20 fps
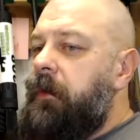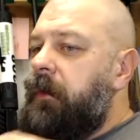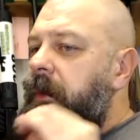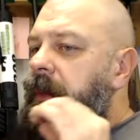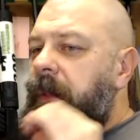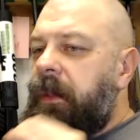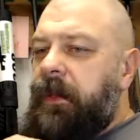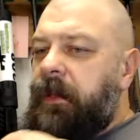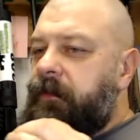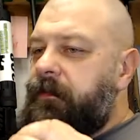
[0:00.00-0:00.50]

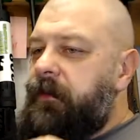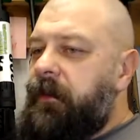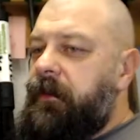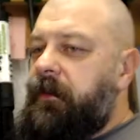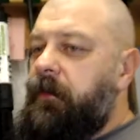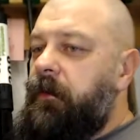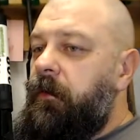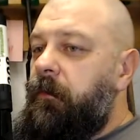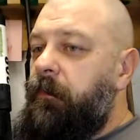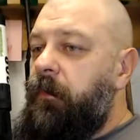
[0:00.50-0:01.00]
Any tiny
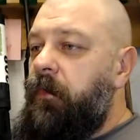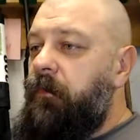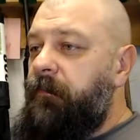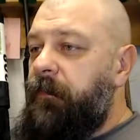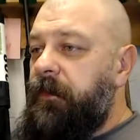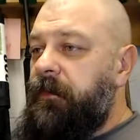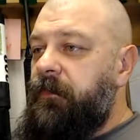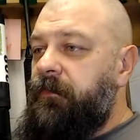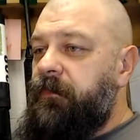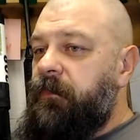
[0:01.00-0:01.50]
little
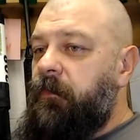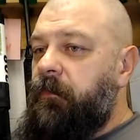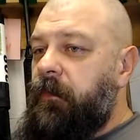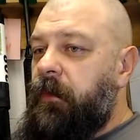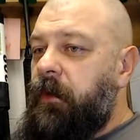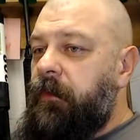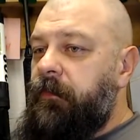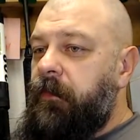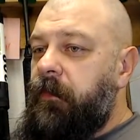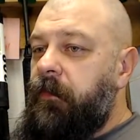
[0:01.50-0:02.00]
movement that's going
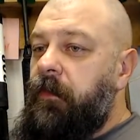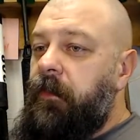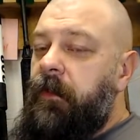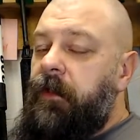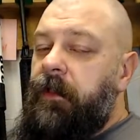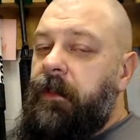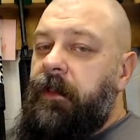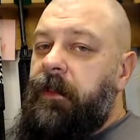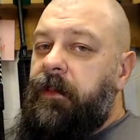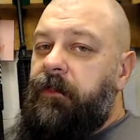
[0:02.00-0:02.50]
on there
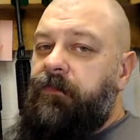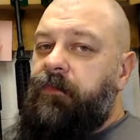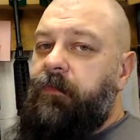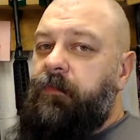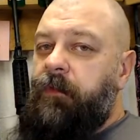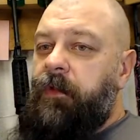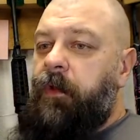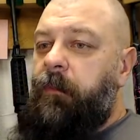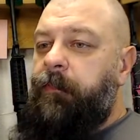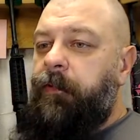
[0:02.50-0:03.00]
is a
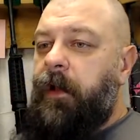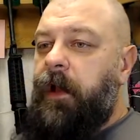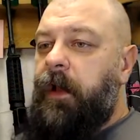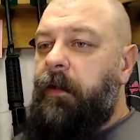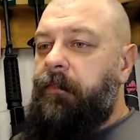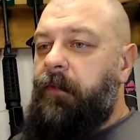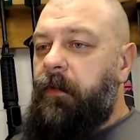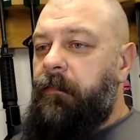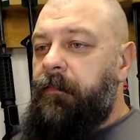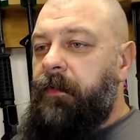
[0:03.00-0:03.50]
real
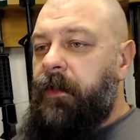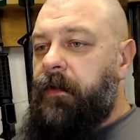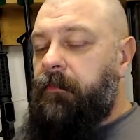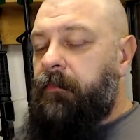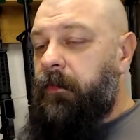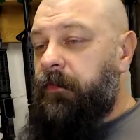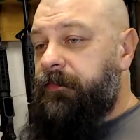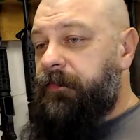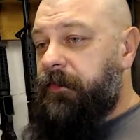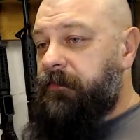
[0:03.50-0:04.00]
problem and a
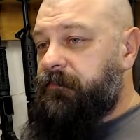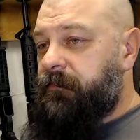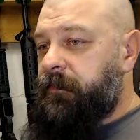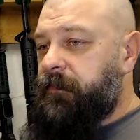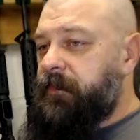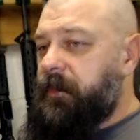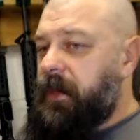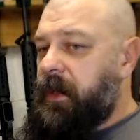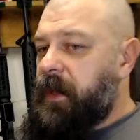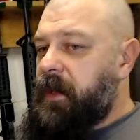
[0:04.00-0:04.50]
real detriment
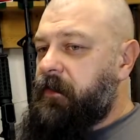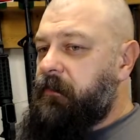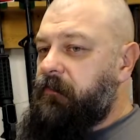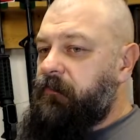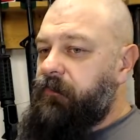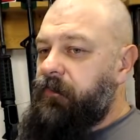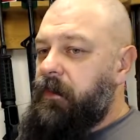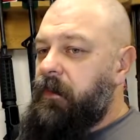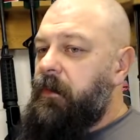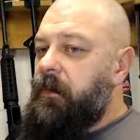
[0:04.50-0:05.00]
to
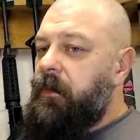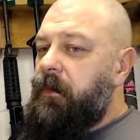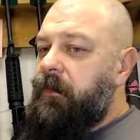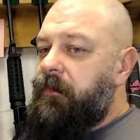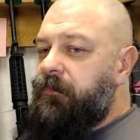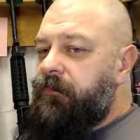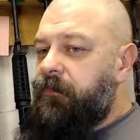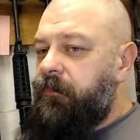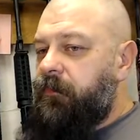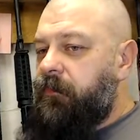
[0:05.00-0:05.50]
accuracy.
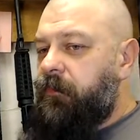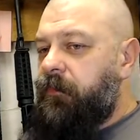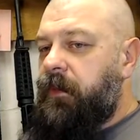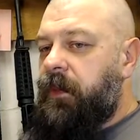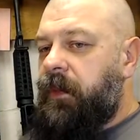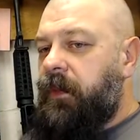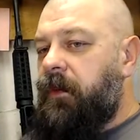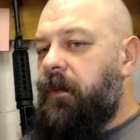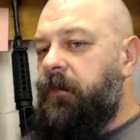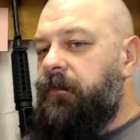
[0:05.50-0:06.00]
So you
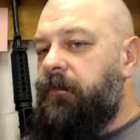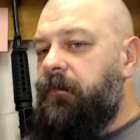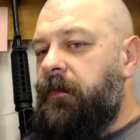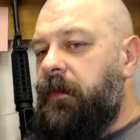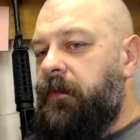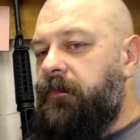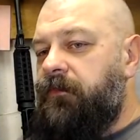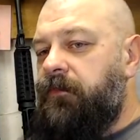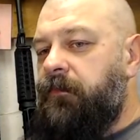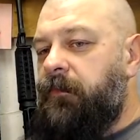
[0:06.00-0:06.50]
cannot do
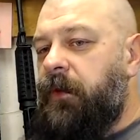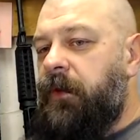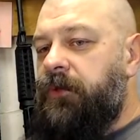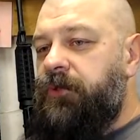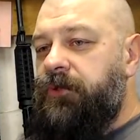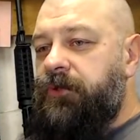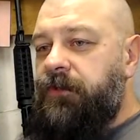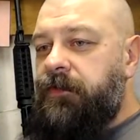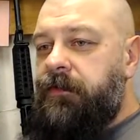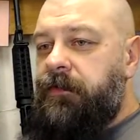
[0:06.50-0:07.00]
that too
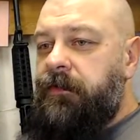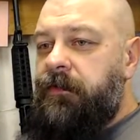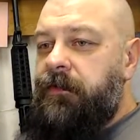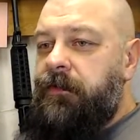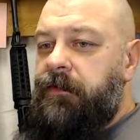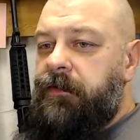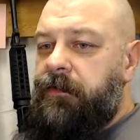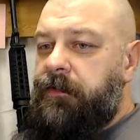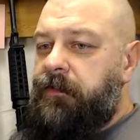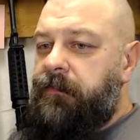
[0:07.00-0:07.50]
much.
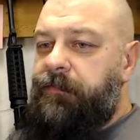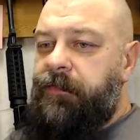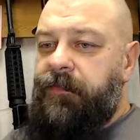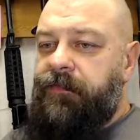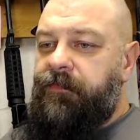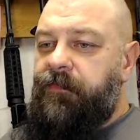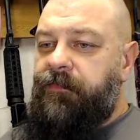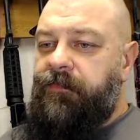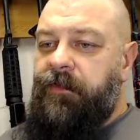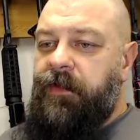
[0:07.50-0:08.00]
The
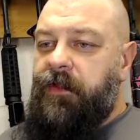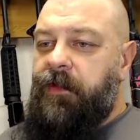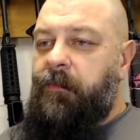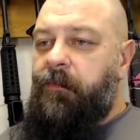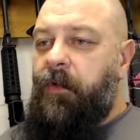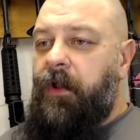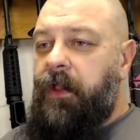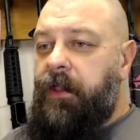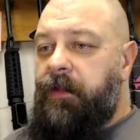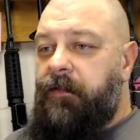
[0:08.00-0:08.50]
pistol is not going to
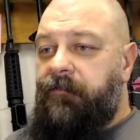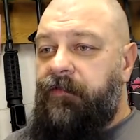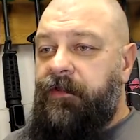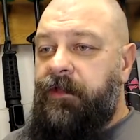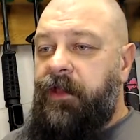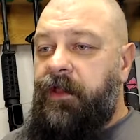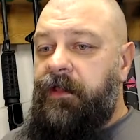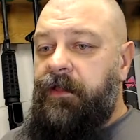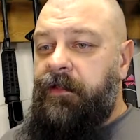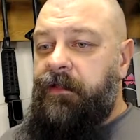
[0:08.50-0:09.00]
break, and if
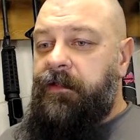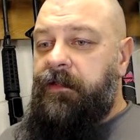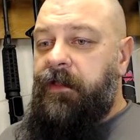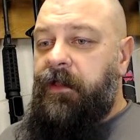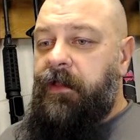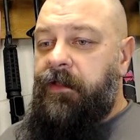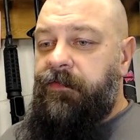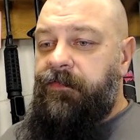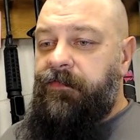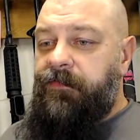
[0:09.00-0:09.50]
it
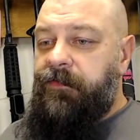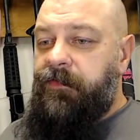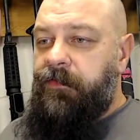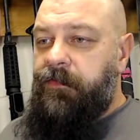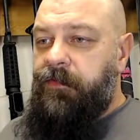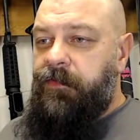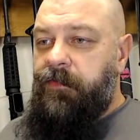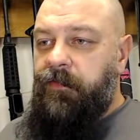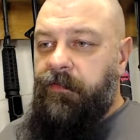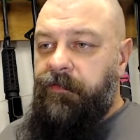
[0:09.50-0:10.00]
does,
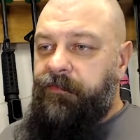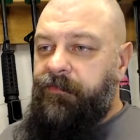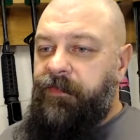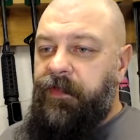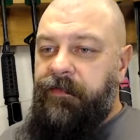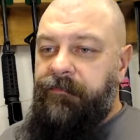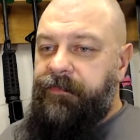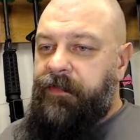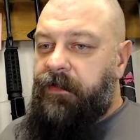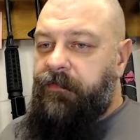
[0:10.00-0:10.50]
you'll
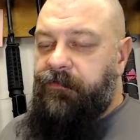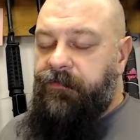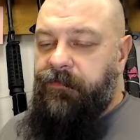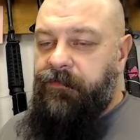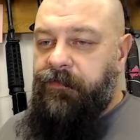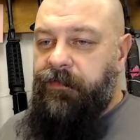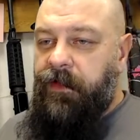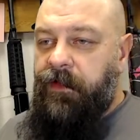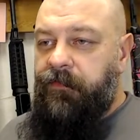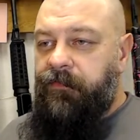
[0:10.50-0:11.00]
save thousands
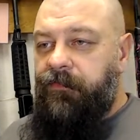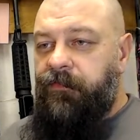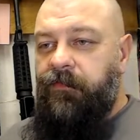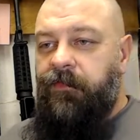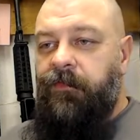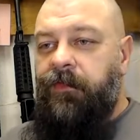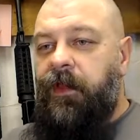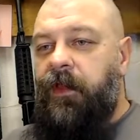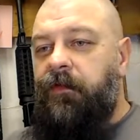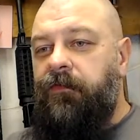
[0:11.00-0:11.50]
and thousands
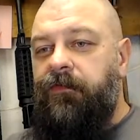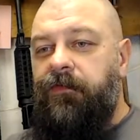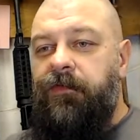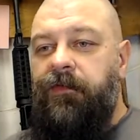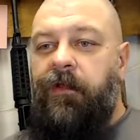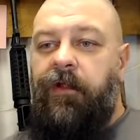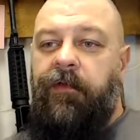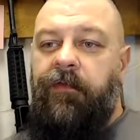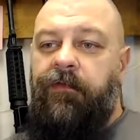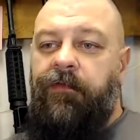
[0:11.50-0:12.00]
and thousands of
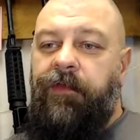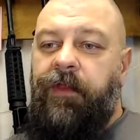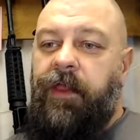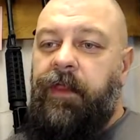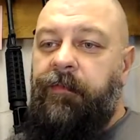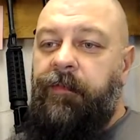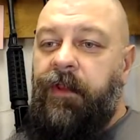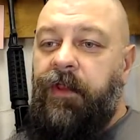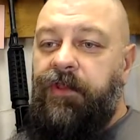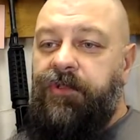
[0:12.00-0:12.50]
dollars in
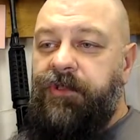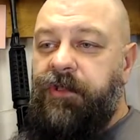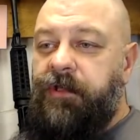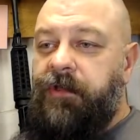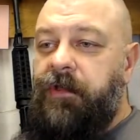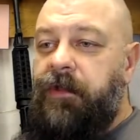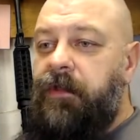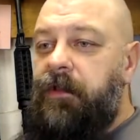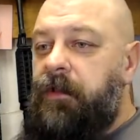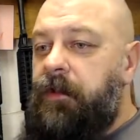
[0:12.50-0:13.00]
ammunition,
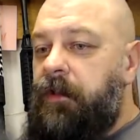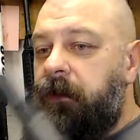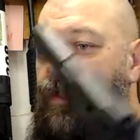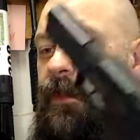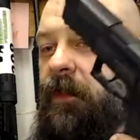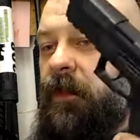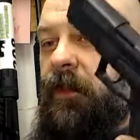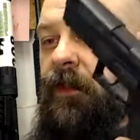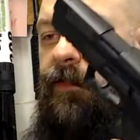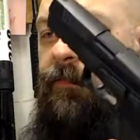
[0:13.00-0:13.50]

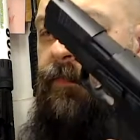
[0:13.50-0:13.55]
and the